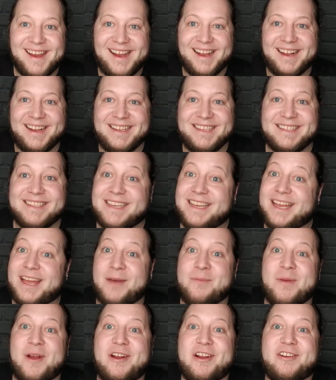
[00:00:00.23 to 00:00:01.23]
Hi guys,
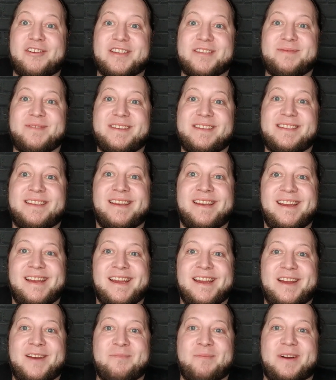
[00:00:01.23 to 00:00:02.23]
Merry Christmas.
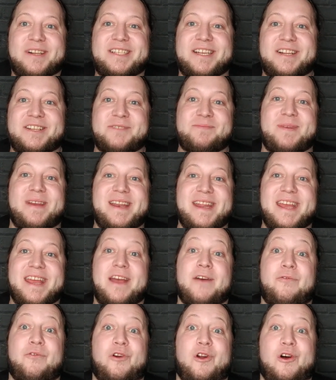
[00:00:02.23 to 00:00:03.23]
My channel's been
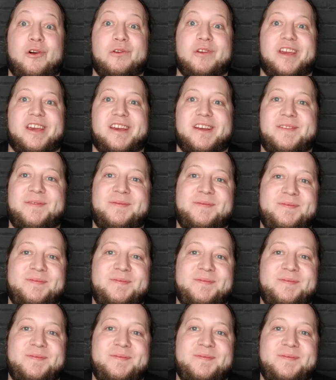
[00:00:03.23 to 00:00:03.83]
here for a whole year.